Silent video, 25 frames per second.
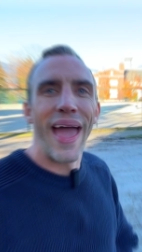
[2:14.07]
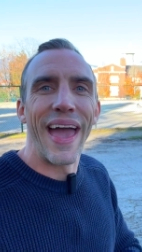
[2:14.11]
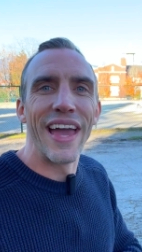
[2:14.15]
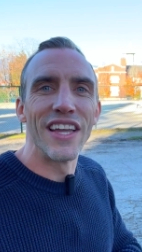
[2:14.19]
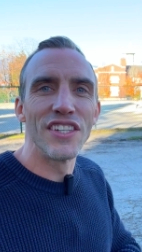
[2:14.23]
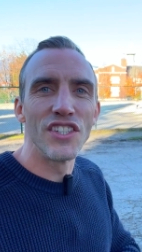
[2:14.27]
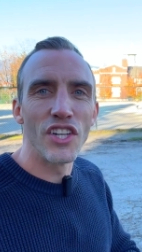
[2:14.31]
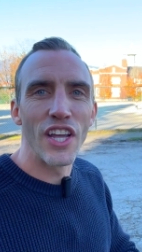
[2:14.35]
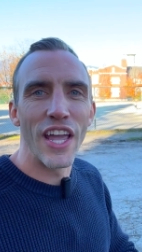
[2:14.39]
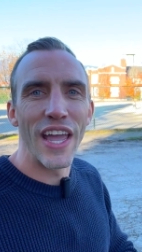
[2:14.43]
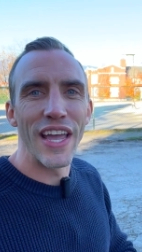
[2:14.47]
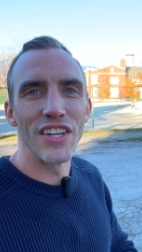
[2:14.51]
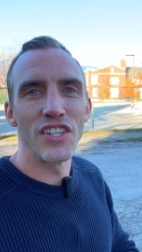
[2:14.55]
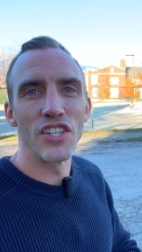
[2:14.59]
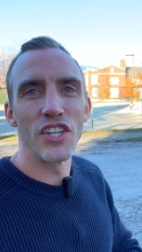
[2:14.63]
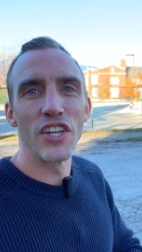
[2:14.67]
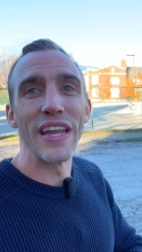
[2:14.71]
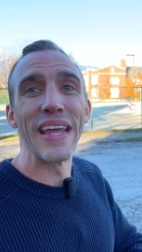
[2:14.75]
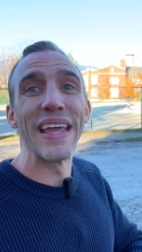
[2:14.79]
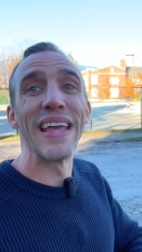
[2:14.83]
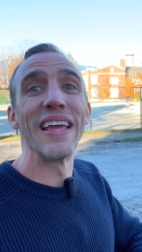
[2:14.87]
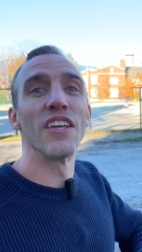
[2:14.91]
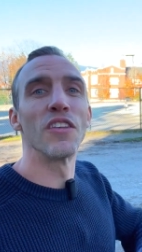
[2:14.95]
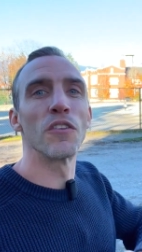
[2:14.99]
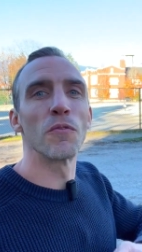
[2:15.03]

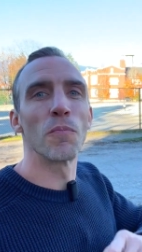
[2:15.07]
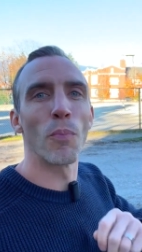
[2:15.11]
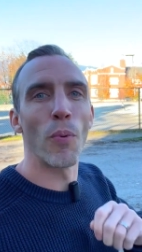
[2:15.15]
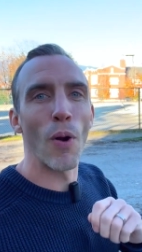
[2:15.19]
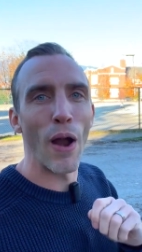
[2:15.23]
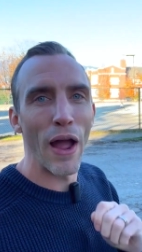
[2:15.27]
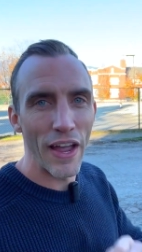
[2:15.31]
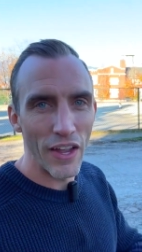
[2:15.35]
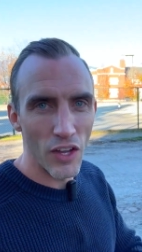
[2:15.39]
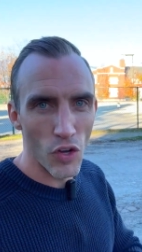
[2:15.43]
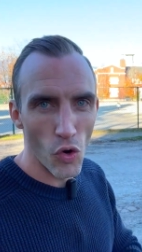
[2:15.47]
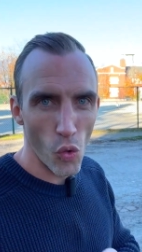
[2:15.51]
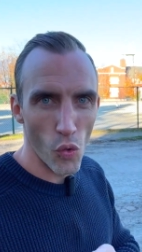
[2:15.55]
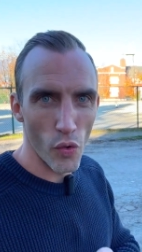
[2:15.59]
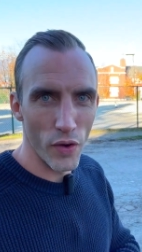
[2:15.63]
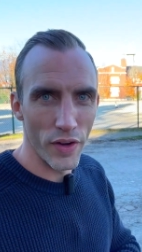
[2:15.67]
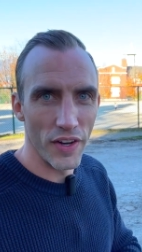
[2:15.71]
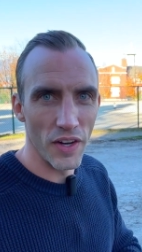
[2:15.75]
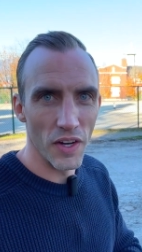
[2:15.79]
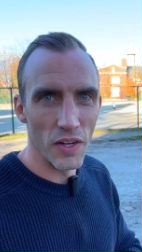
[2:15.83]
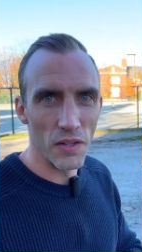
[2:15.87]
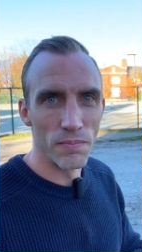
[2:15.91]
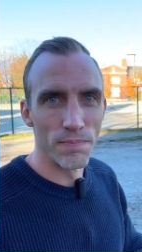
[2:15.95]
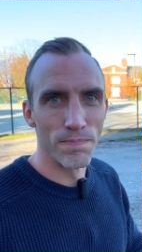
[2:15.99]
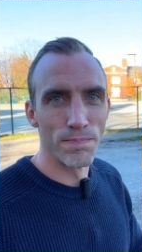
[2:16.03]
Education is priority
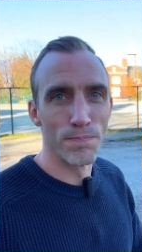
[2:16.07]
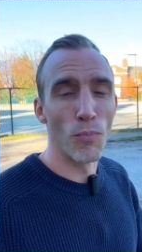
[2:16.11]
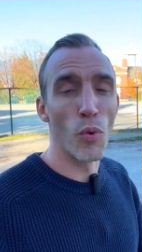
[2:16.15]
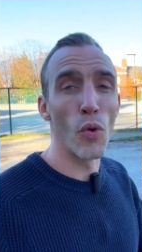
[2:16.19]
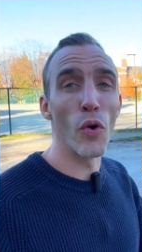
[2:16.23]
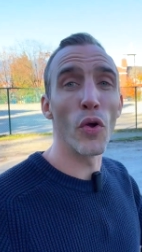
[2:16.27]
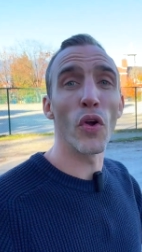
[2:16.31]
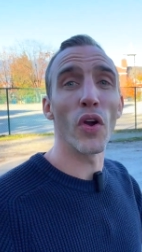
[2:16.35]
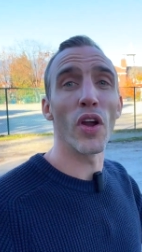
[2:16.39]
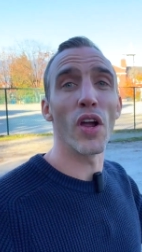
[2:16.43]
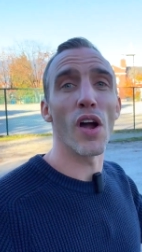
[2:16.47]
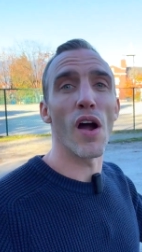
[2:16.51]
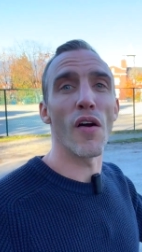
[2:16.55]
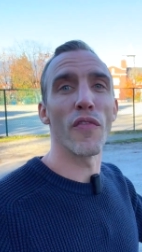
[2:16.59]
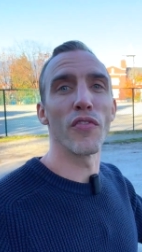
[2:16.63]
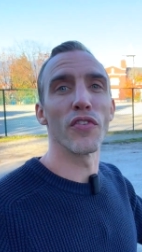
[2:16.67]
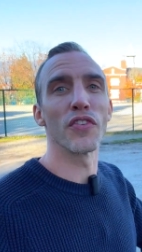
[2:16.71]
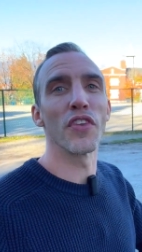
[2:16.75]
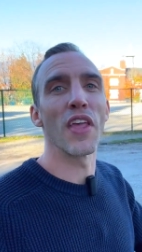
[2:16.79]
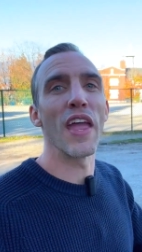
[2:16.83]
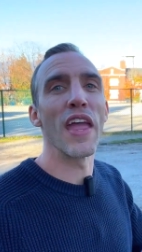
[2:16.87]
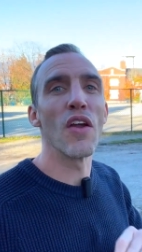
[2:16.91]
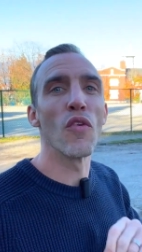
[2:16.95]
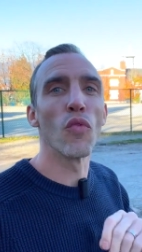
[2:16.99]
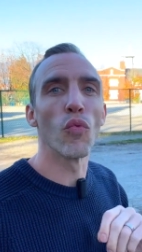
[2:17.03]
here. Point Grey
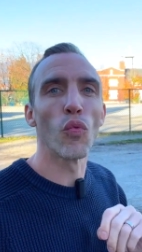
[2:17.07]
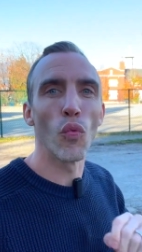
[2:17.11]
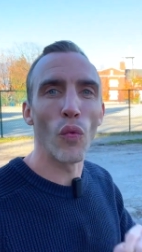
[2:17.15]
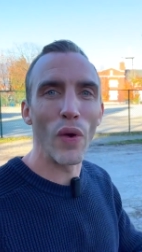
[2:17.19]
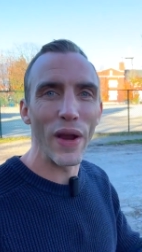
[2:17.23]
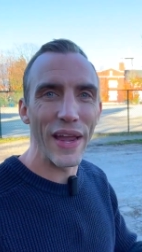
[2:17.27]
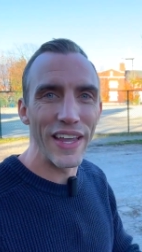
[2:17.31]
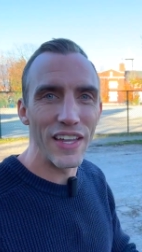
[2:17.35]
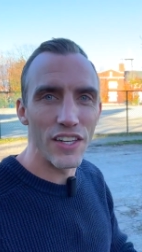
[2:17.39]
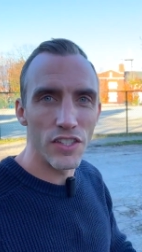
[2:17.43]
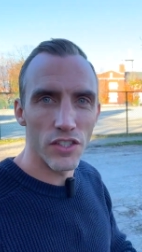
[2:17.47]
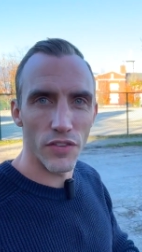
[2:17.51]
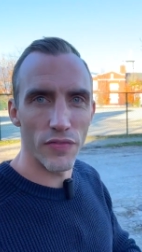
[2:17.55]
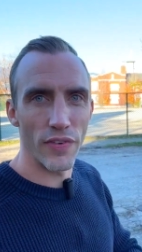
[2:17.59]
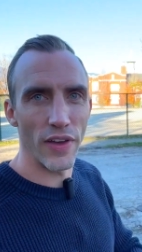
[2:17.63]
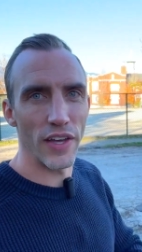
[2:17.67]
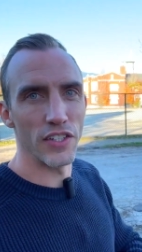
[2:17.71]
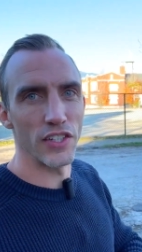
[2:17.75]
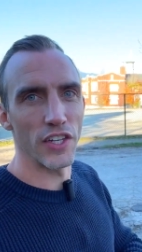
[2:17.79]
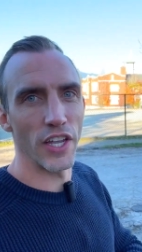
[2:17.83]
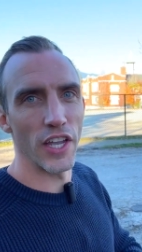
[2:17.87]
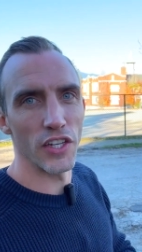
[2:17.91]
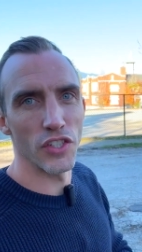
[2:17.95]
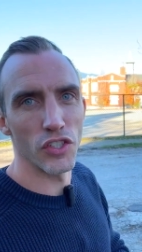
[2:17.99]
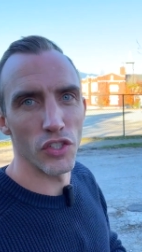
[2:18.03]
offers a range of
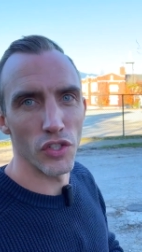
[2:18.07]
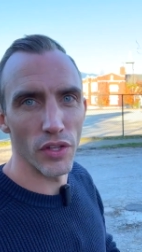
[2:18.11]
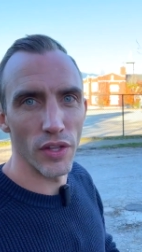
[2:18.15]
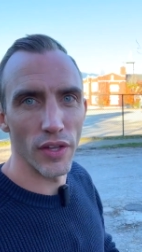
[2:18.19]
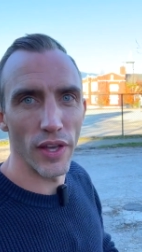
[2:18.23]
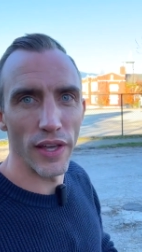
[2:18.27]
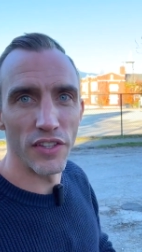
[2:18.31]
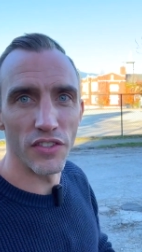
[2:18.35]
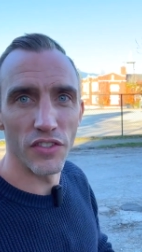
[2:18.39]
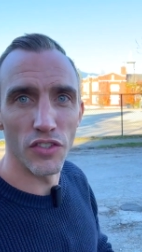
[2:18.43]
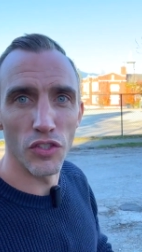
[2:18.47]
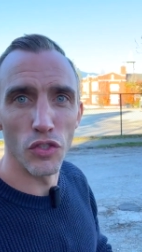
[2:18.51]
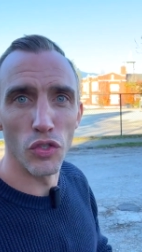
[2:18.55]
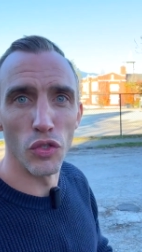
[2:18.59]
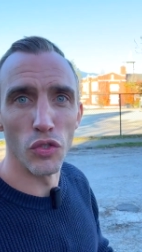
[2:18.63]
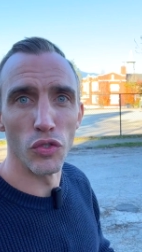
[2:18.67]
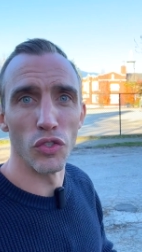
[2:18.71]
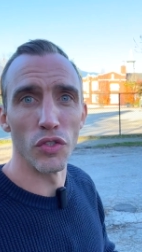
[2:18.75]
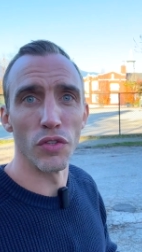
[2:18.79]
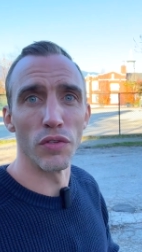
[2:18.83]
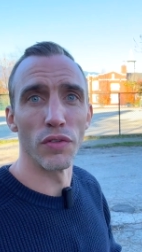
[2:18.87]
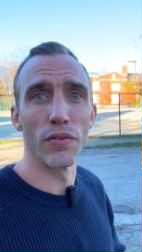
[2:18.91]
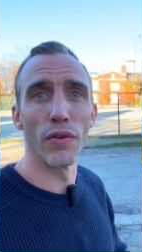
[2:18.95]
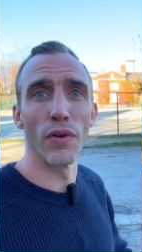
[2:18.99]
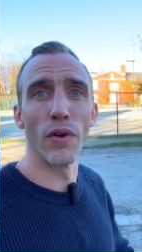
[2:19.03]
educational
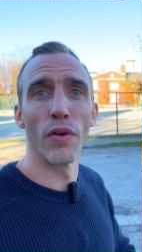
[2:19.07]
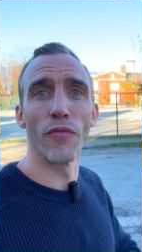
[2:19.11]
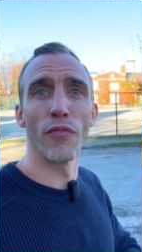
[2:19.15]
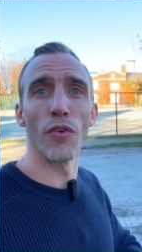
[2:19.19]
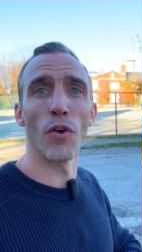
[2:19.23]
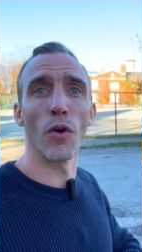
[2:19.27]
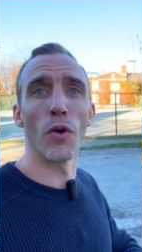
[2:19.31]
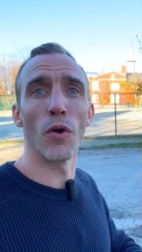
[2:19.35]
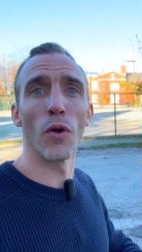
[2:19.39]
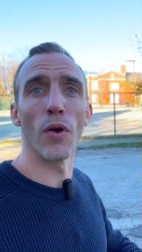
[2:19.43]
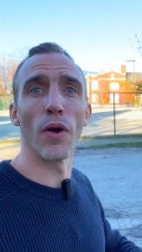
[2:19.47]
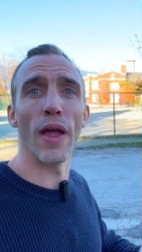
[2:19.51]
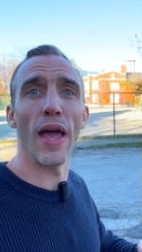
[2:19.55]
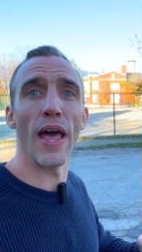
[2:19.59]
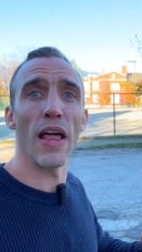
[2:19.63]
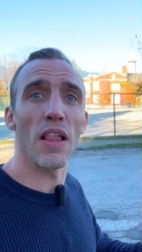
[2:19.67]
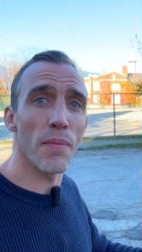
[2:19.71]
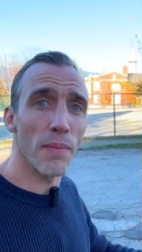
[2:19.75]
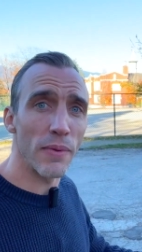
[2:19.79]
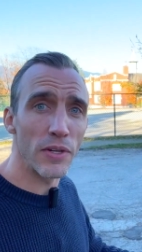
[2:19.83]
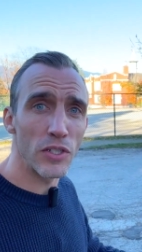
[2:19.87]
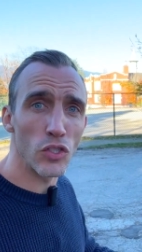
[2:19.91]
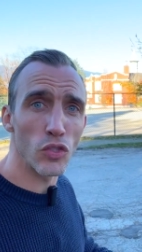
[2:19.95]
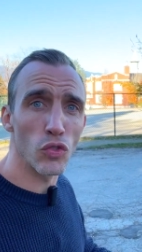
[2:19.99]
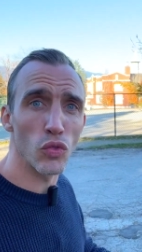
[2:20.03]
institutions. For
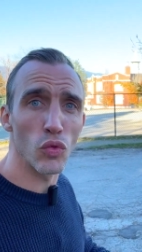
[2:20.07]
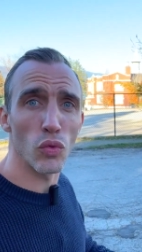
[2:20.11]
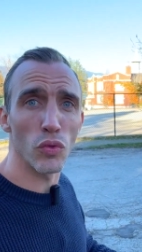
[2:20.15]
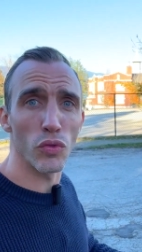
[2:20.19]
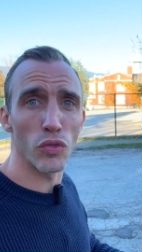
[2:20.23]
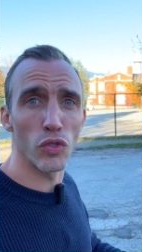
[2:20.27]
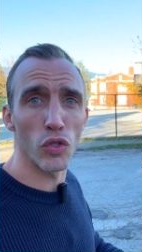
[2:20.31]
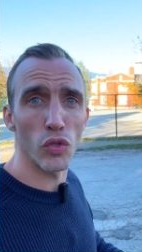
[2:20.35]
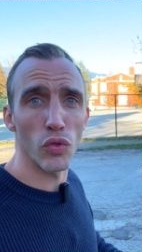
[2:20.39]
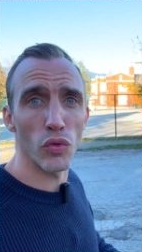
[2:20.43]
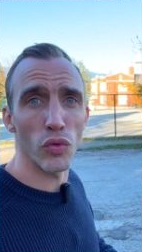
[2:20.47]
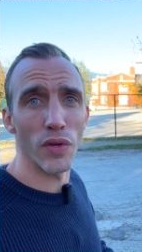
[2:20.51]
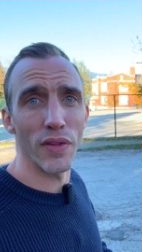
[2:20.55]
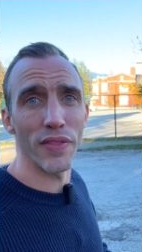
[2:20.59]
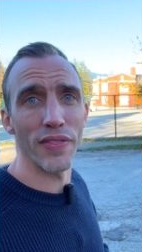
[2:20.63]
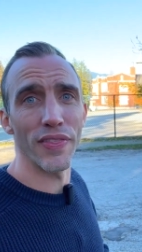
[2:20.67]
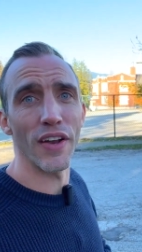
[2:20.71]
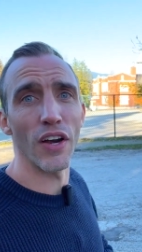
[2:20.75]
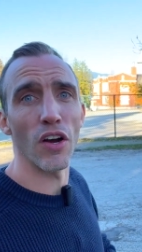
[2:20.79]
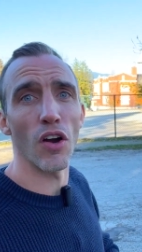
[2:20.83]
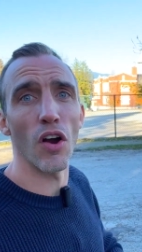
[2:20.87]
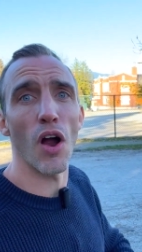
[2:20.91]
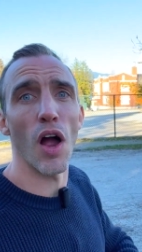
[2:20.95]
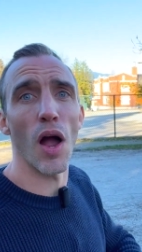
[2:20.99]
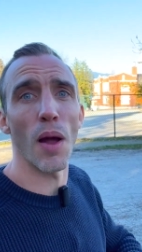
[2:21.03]
elementary school children,
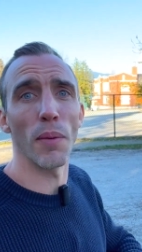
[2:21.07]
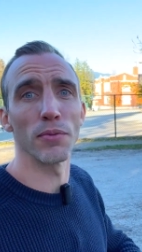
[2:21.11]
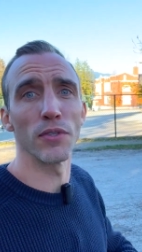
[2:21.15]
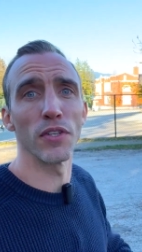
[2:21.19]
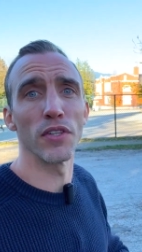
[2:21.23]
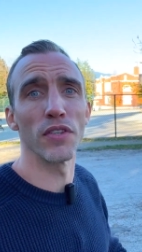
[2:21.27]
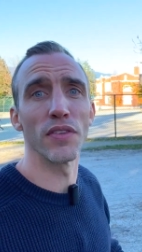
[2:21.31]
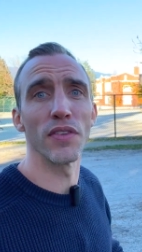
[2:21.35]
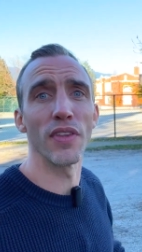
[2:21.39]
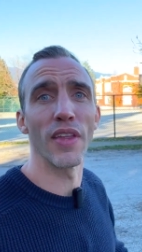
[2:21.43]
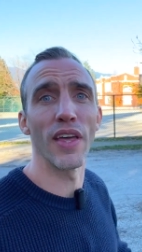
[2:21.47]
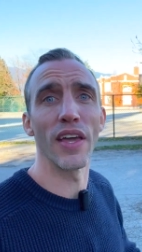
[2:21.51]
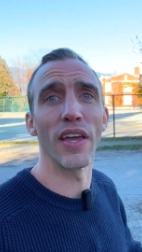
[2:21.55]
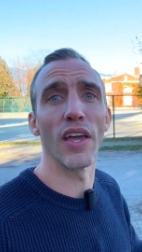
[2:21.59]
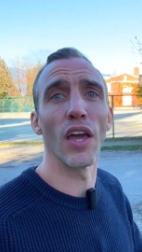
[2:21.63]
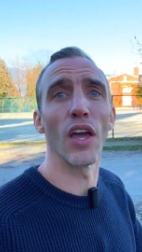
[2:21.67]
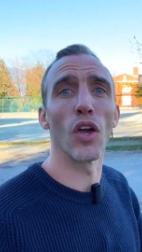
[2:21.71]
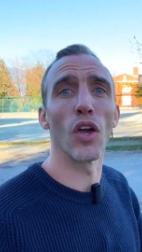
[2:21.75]
there are options like